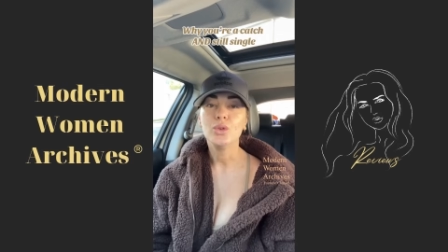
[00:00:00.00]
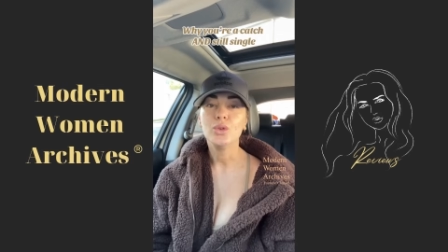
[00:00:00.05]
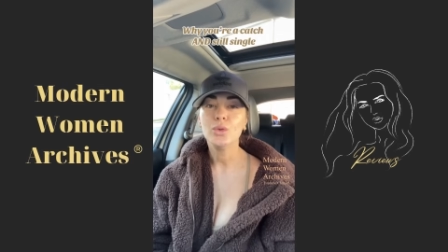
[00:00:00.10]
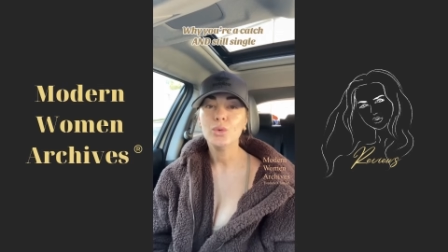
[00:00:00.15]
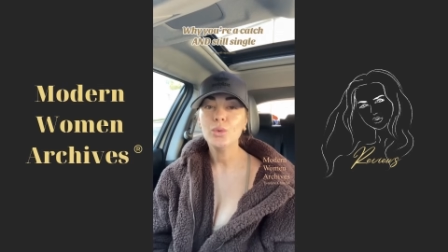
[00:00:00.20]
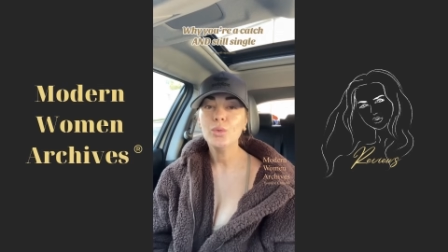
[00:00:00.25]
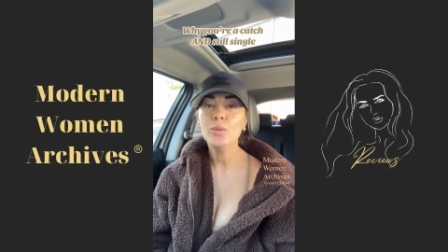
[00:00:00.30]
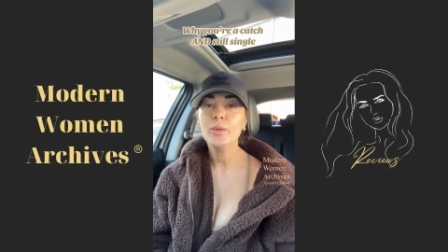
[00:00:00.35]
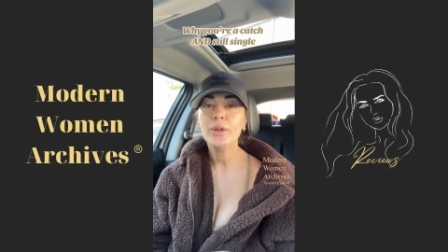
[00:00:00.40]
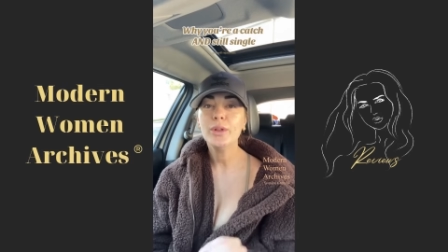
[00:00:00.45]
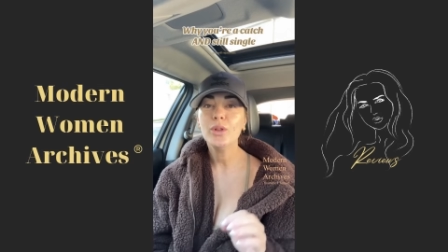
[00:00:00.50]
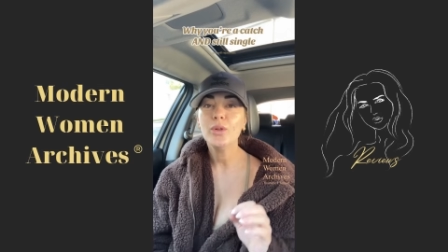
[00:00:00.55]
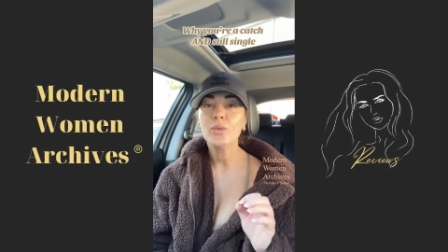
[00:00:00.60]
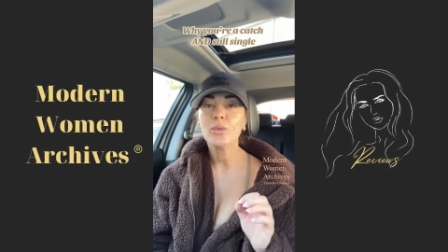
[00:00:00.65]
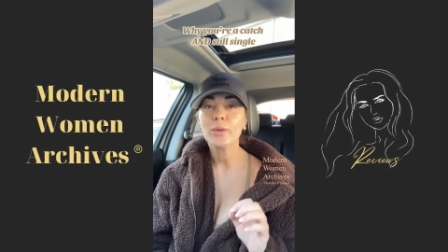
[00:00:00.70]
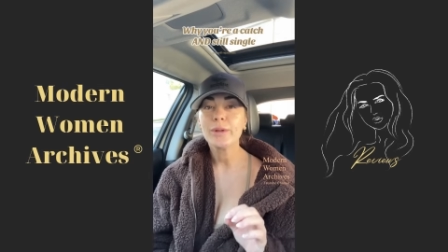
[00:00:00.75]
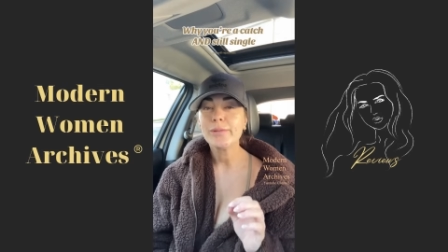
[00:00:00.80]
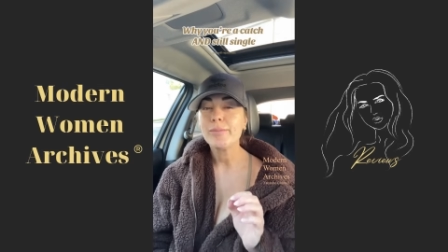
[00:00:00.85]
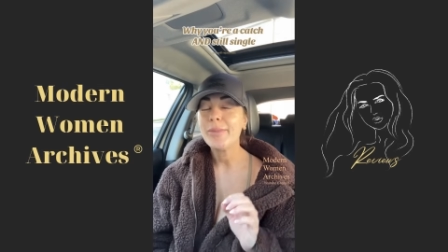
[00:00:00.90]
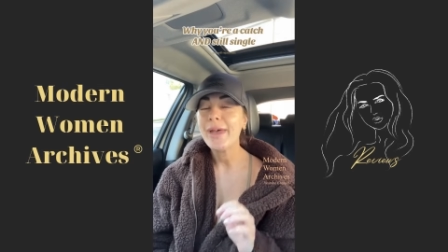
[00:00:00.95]
You will
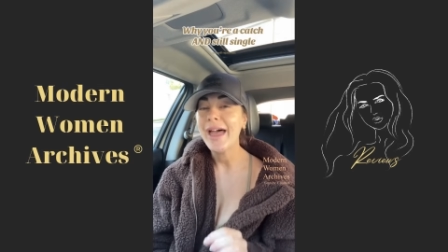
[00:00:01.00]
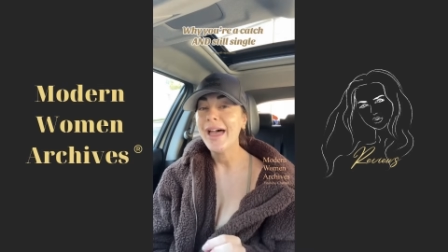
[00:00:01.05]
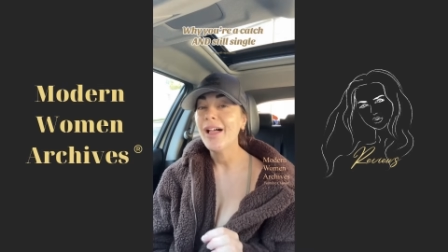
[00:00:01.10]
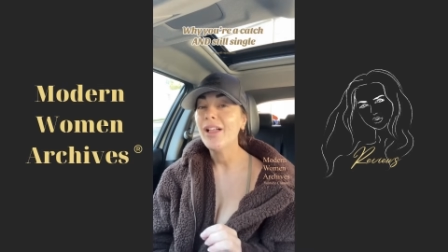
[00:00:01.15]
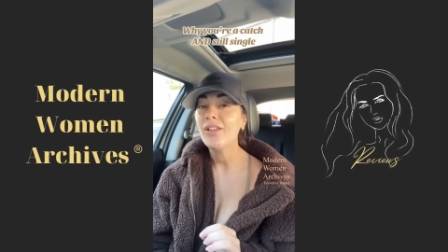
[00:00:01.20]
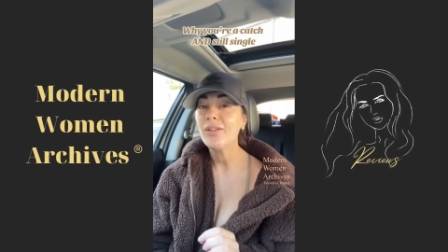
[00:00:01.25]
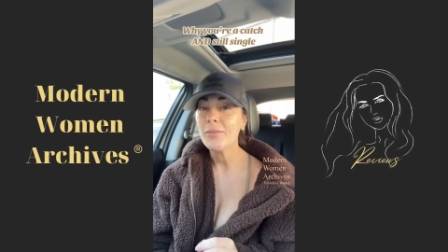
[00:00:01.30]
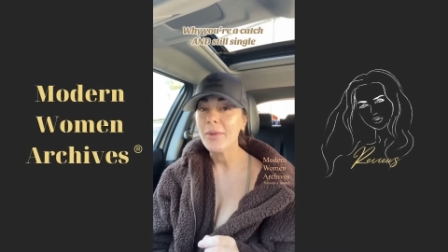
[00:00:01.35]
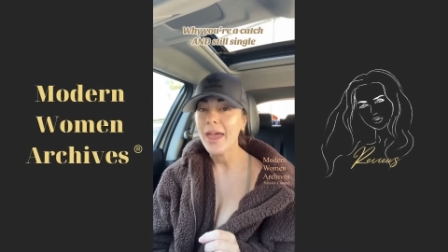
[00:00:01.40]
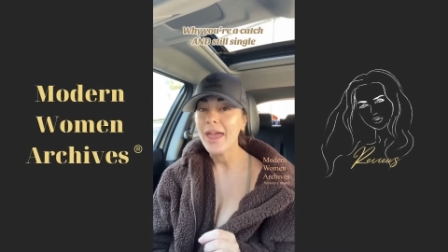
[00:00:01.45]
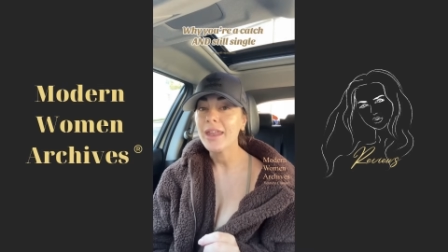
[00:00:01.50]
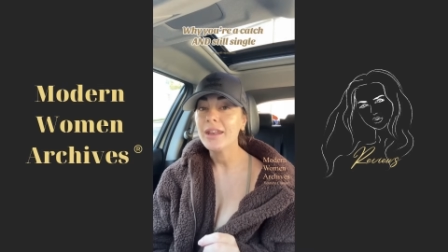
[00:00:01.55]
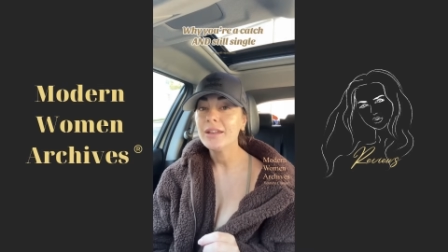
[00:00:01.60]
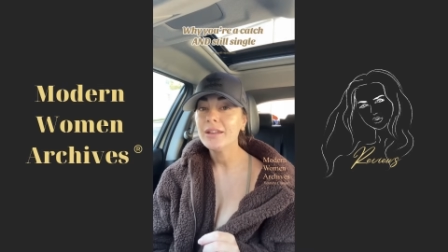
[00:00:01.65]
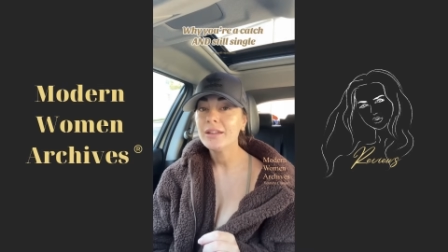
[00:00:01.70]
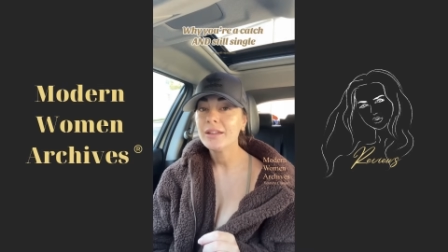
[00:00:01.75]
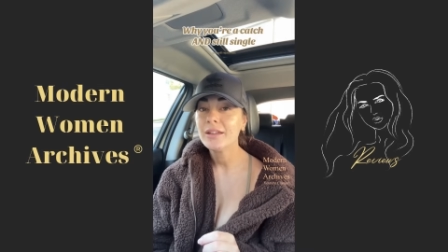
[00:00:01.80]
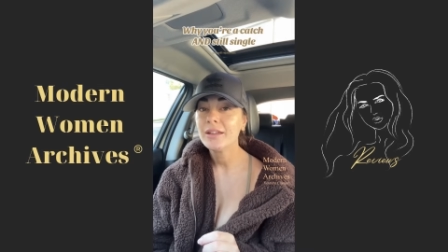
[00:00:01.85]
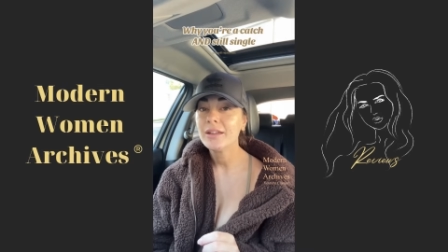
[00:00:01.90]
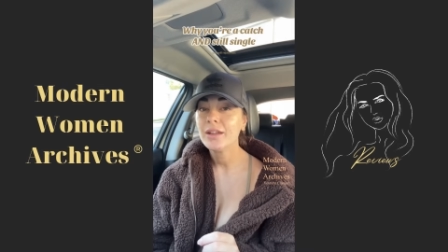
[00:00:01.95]
repel men,